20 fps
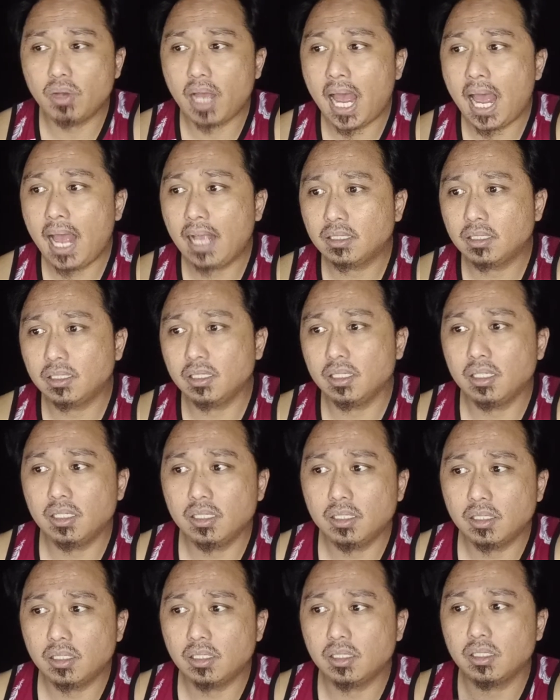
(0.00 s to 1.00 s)

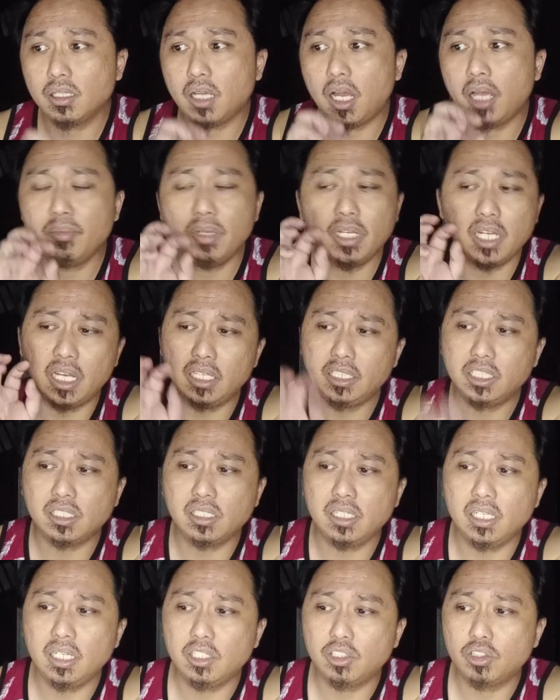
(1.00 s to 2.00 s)
access. I mean, I
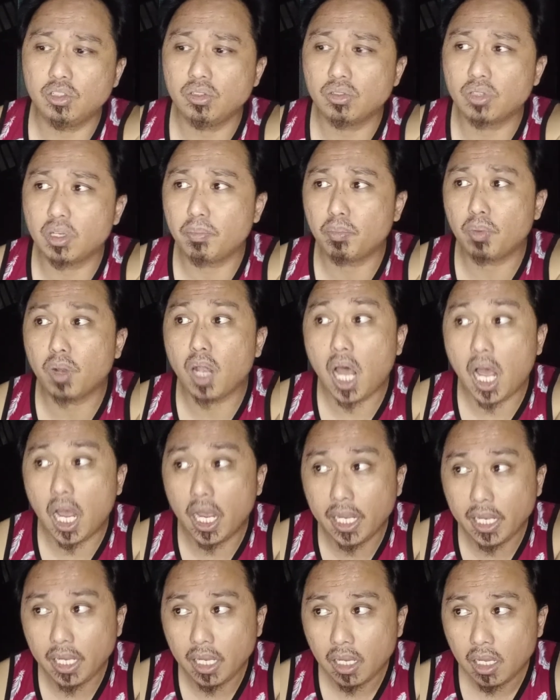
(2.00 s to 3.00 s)
just needed to
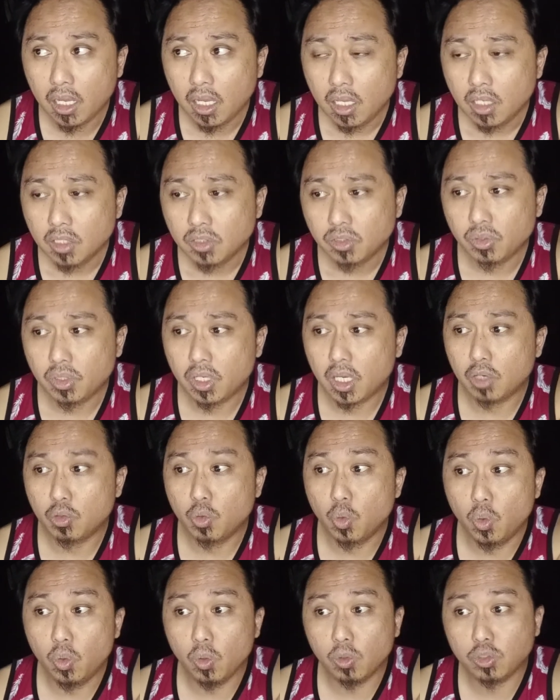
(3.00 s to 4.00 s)
reply to the
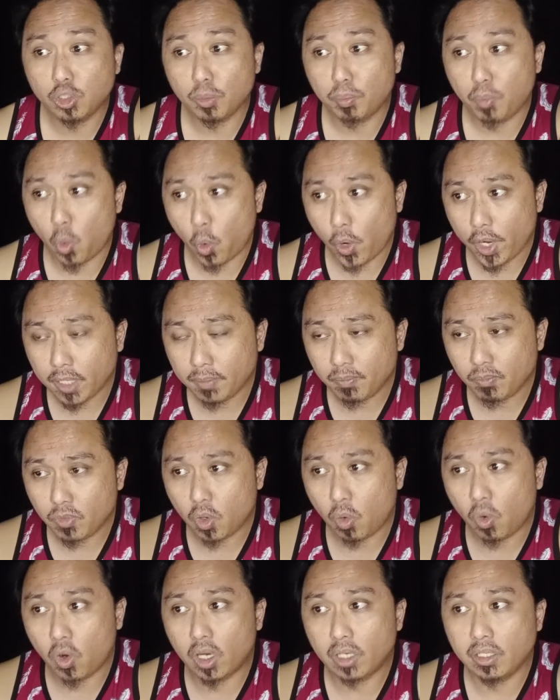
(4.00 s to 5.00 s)
Google support
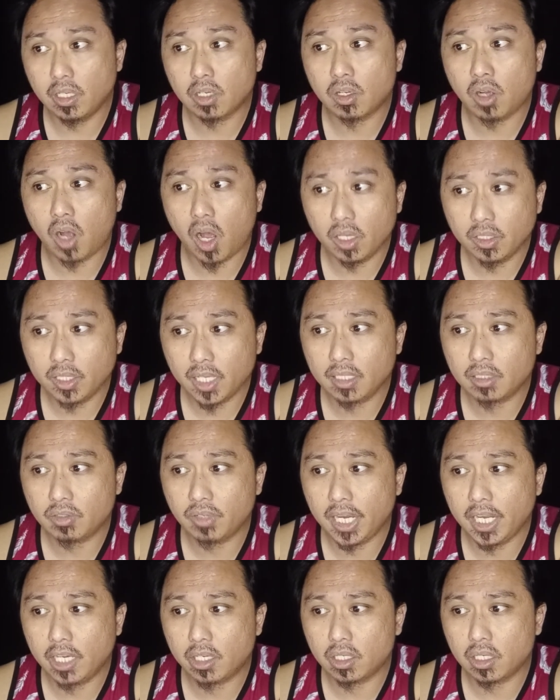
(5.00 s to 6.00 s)
or the content
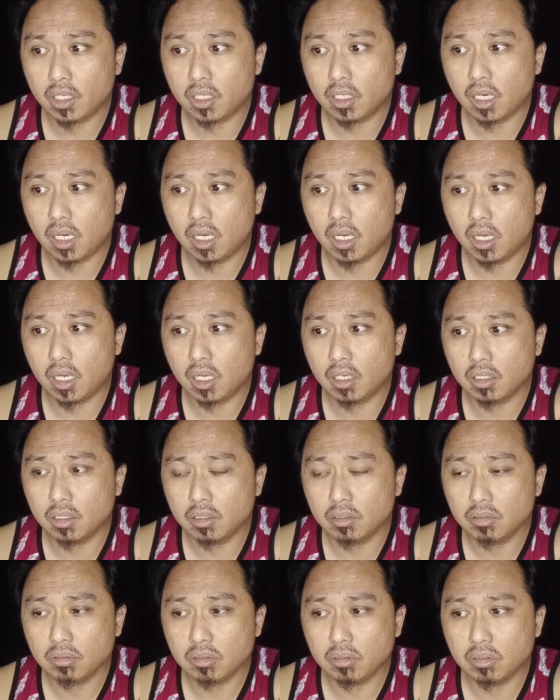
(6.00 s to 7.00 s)
creator
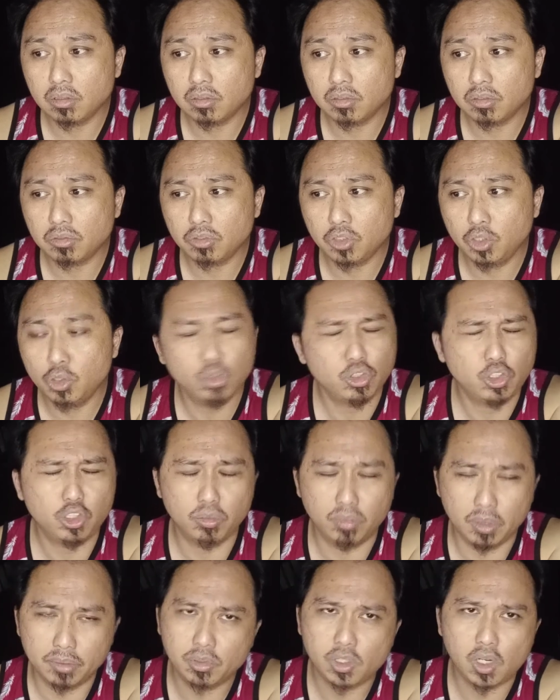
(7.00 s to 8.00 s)

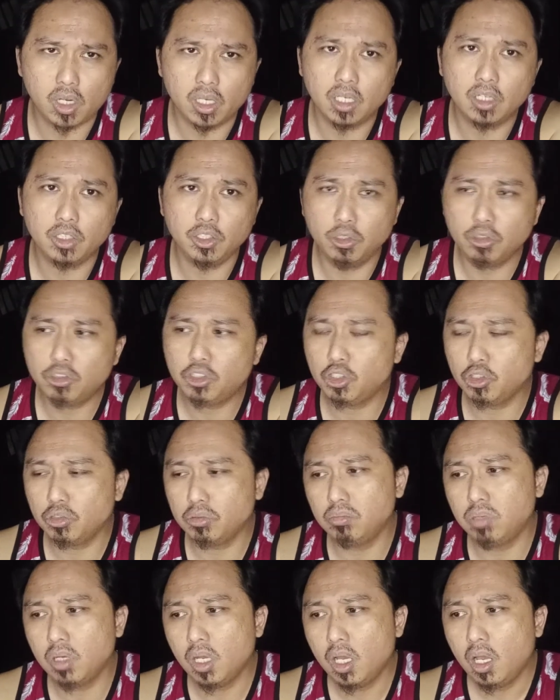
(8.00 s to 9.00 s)
YouTube. I'm sorry,
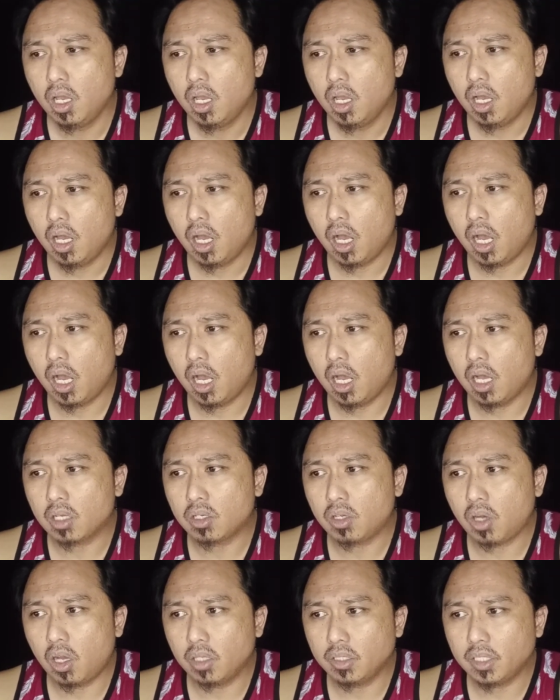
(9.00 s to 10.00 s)
YouTube
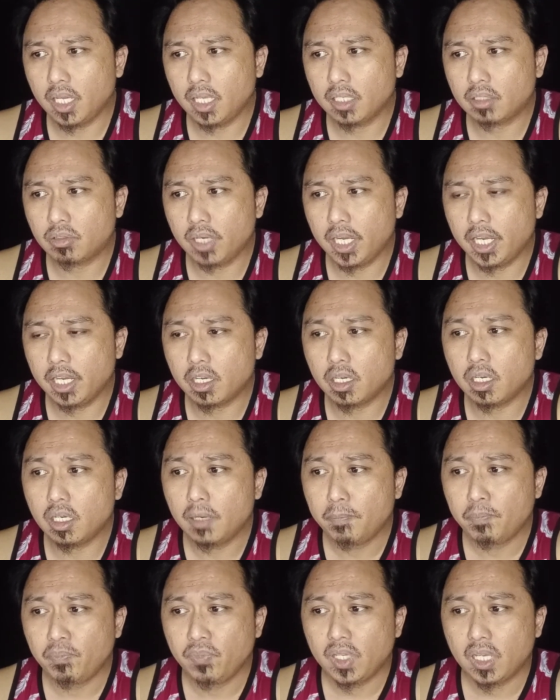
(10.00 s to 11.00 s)
content
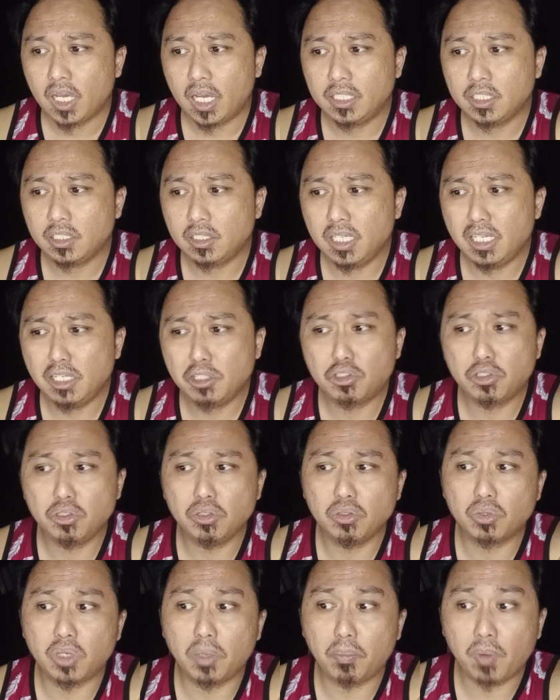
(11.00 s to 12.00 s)
creator. I just needed
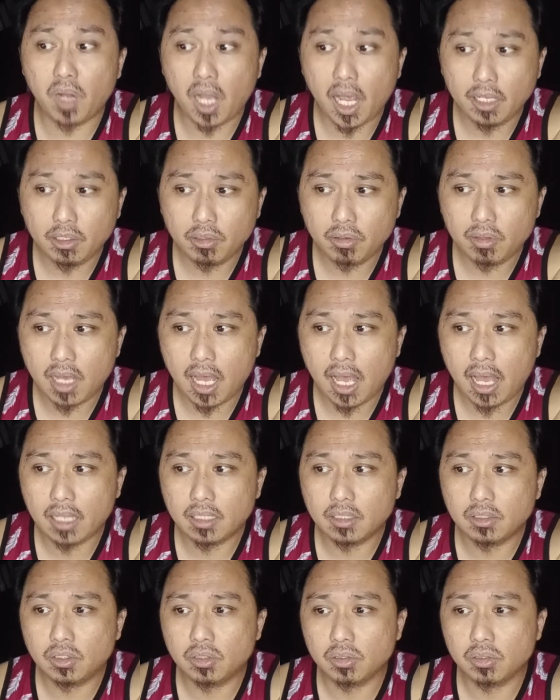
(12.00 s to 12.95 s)
to reply to that